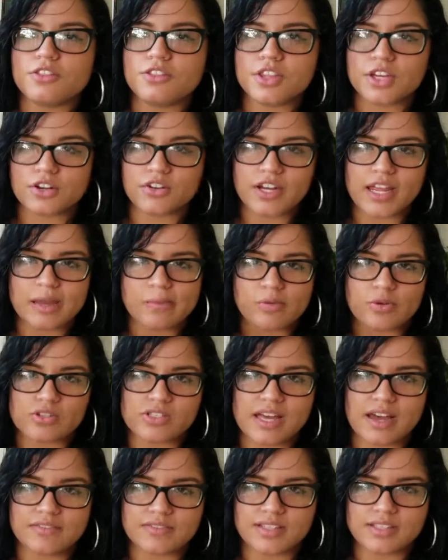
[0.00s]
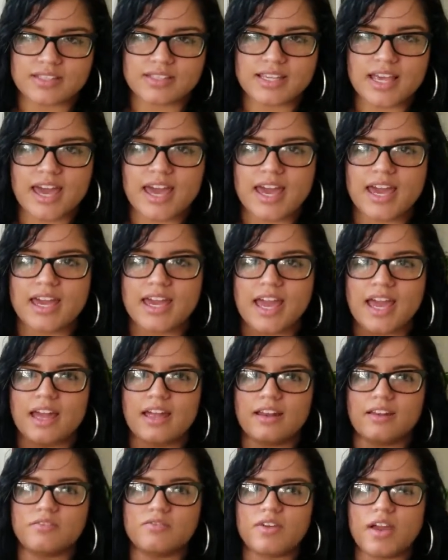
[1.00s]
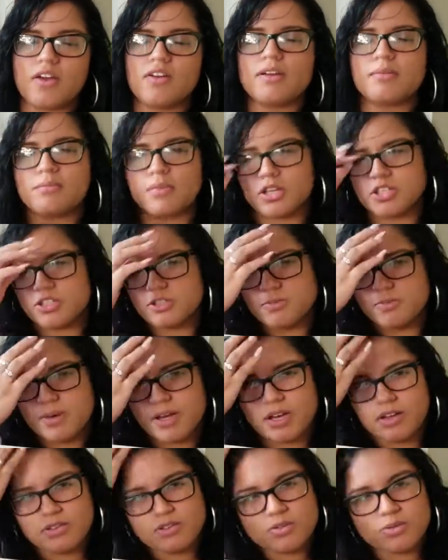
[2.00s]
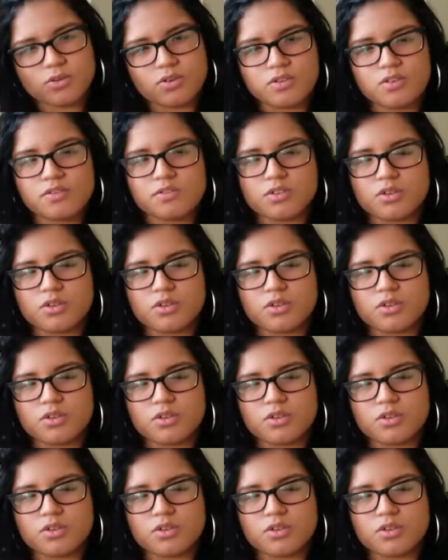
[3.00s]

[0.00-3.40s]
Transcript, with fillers: their neighbors have to say, and very much about sort of